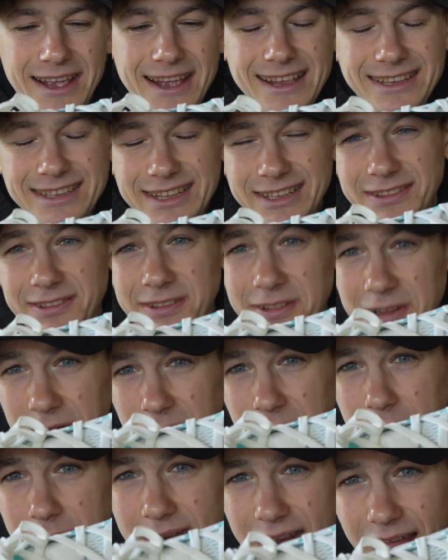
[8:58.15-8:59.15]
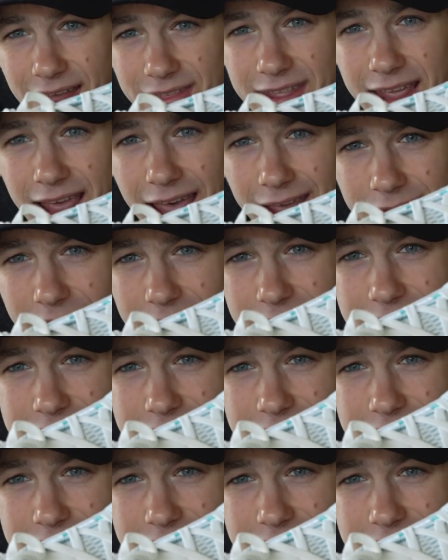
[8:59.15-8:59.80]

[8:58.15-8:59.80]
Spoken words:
It's a little bit on the heavier